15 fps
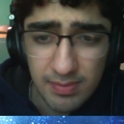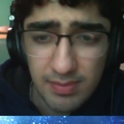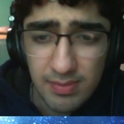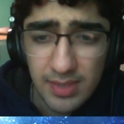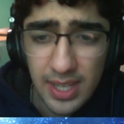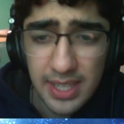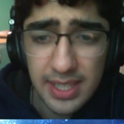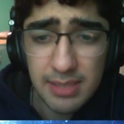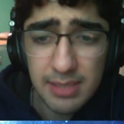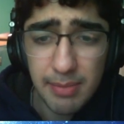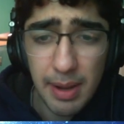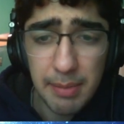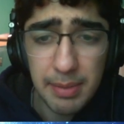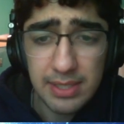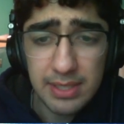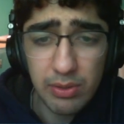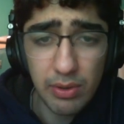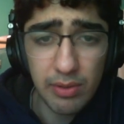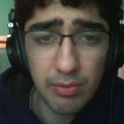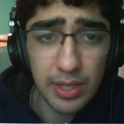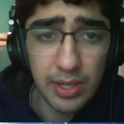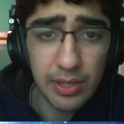And this might be sort
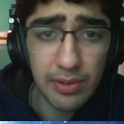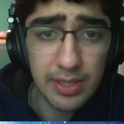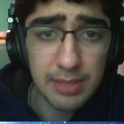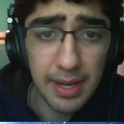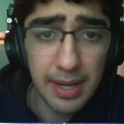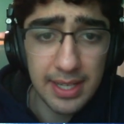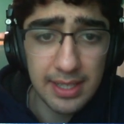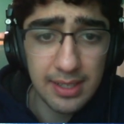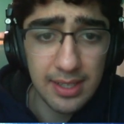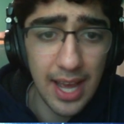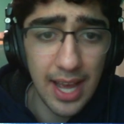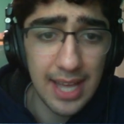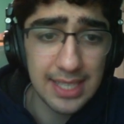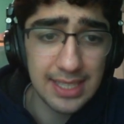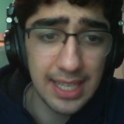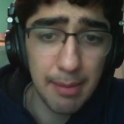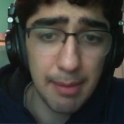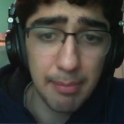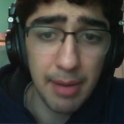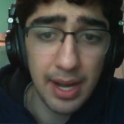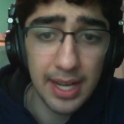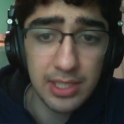of what you expect as like a
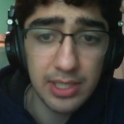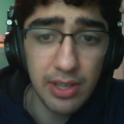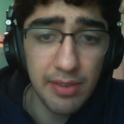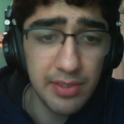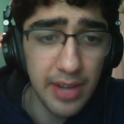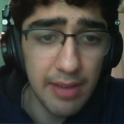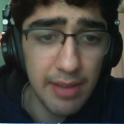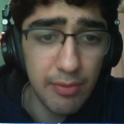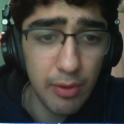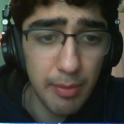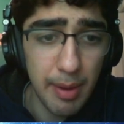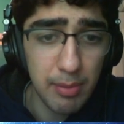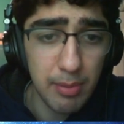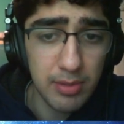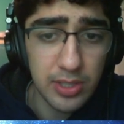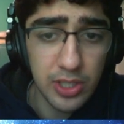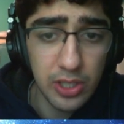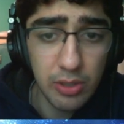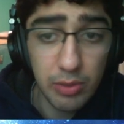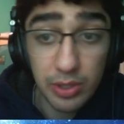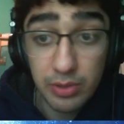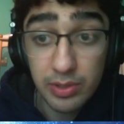bind. So after a4, my opponent
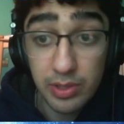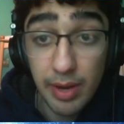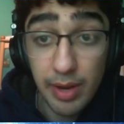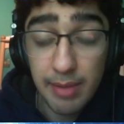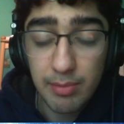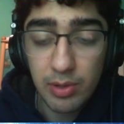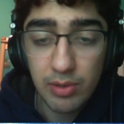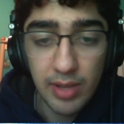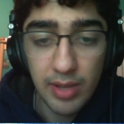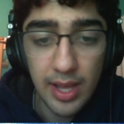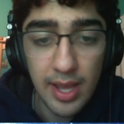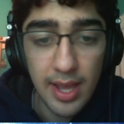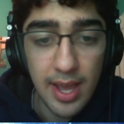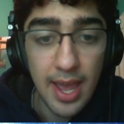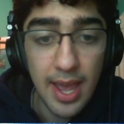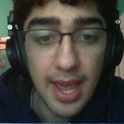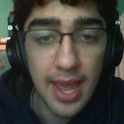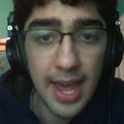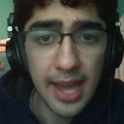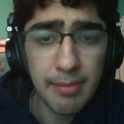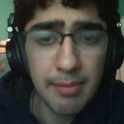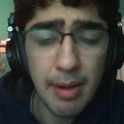took, which was the right move,
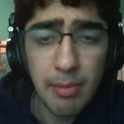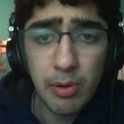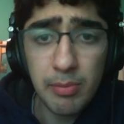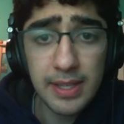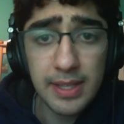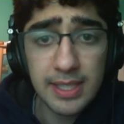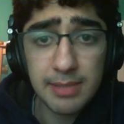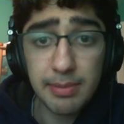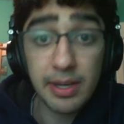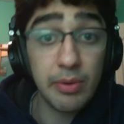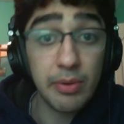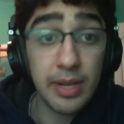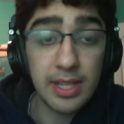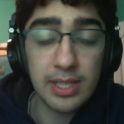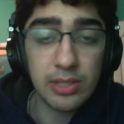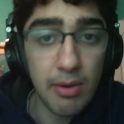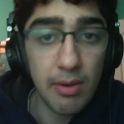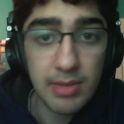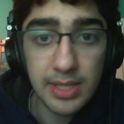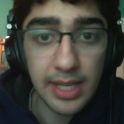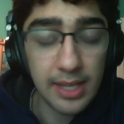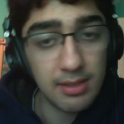and my opponent played this pretty quickly. So I
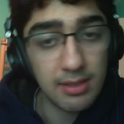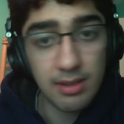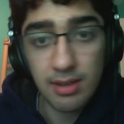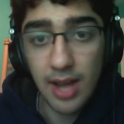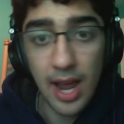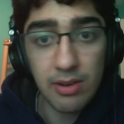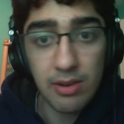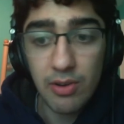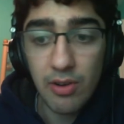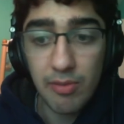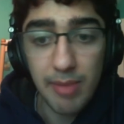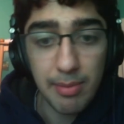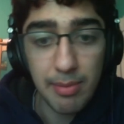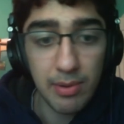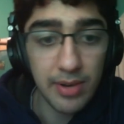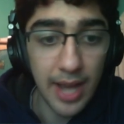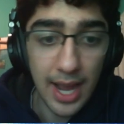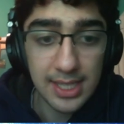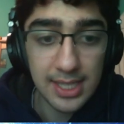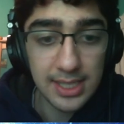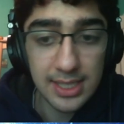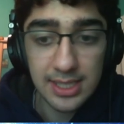was like, I don't know if my opponent
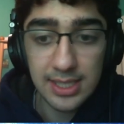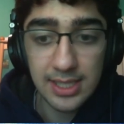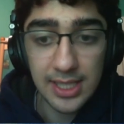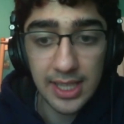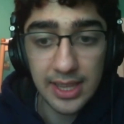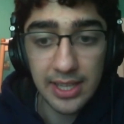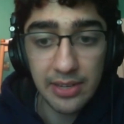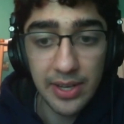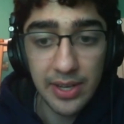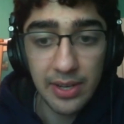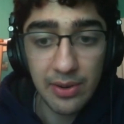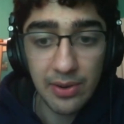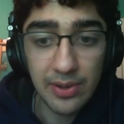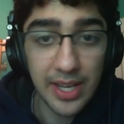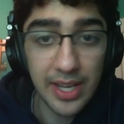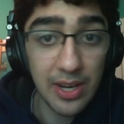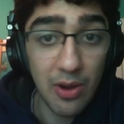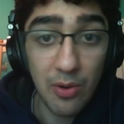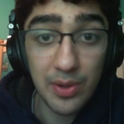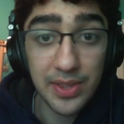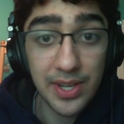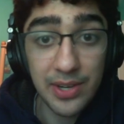actually is still in theory or they know
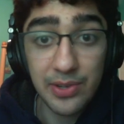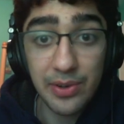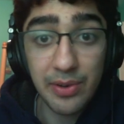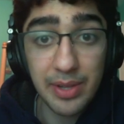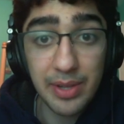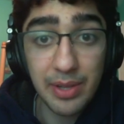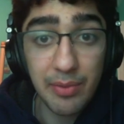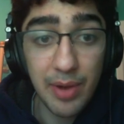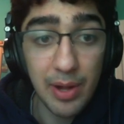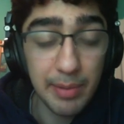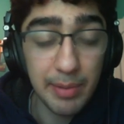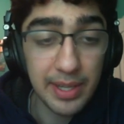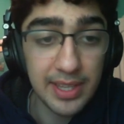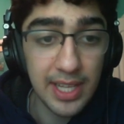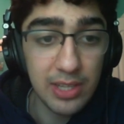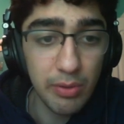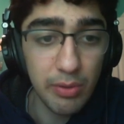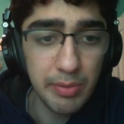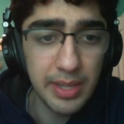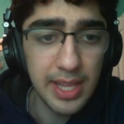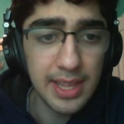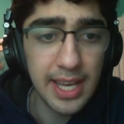what they're doing really well, but they told
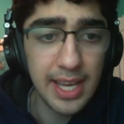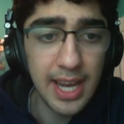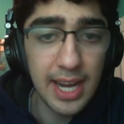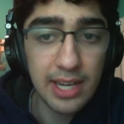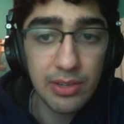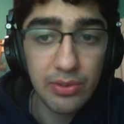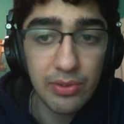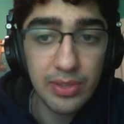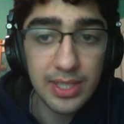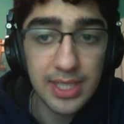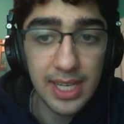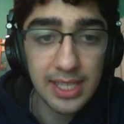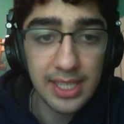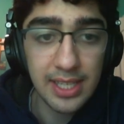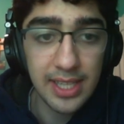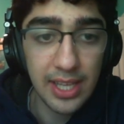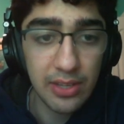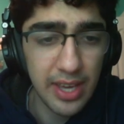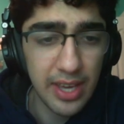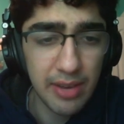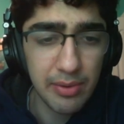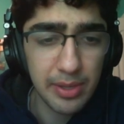me that they kind of knew this idea that you
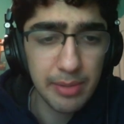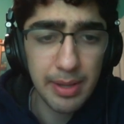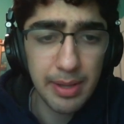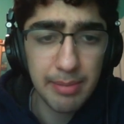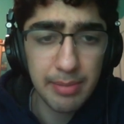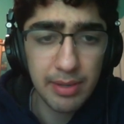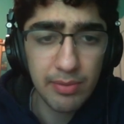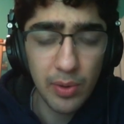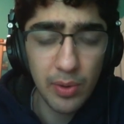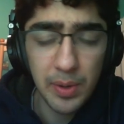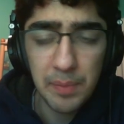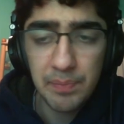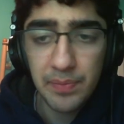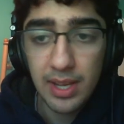can't really play b4.